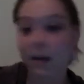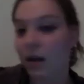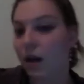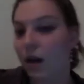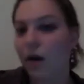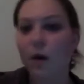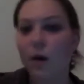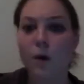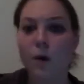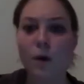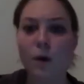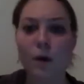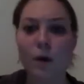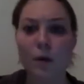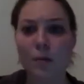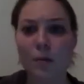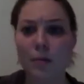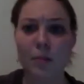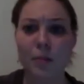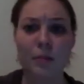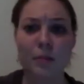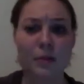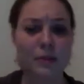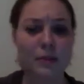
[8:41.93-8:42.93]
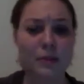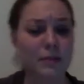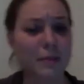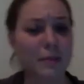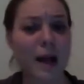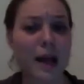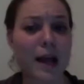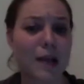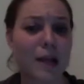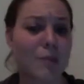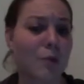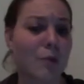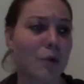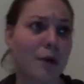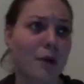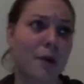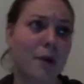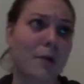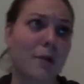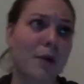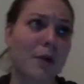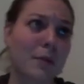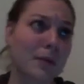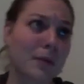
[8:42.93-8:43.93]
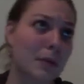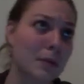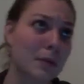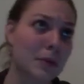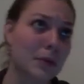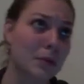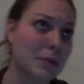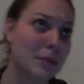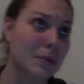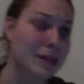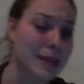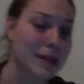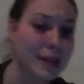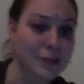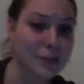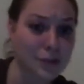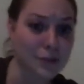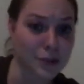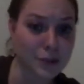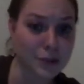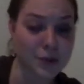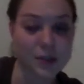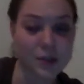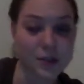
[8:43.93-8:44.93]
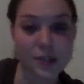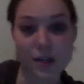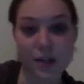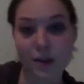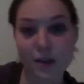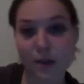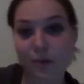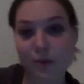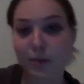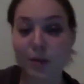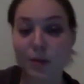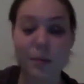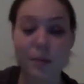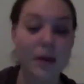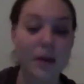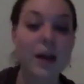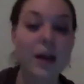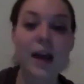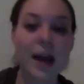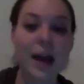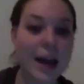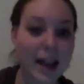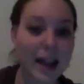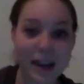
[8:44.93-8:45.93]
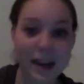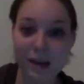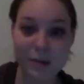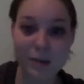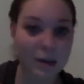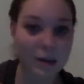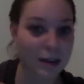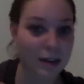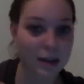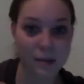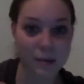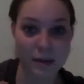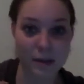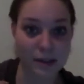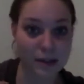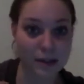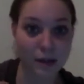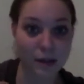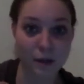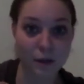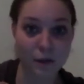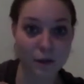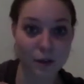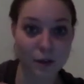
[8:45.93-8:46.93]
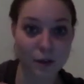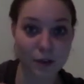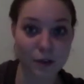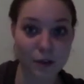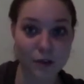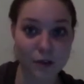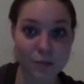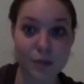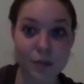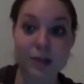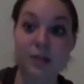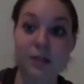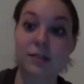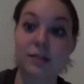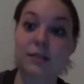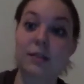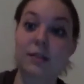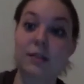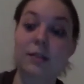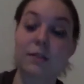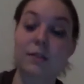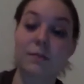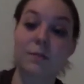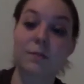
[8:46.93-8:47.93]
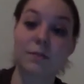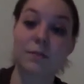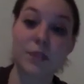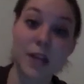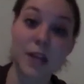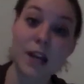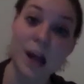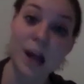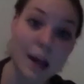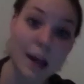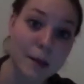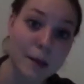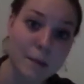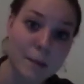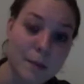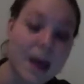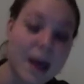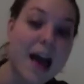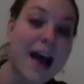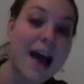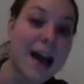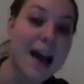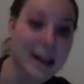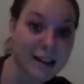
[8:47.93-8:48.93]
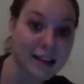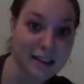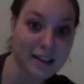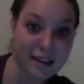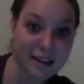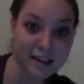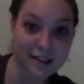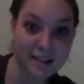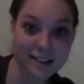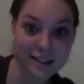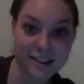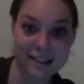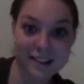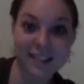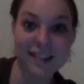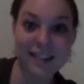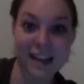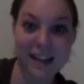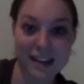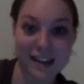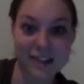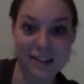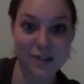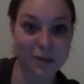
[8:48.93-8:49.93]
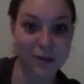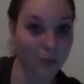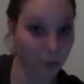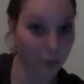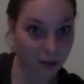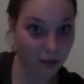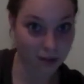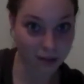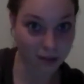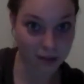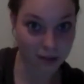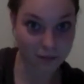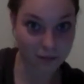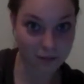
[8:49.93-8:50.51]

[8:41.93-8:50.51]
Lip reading: oh, I want people to smile more, I want people to be nicer to each other, blah, blah, I gotta be that myself first because then I'm adding that to the world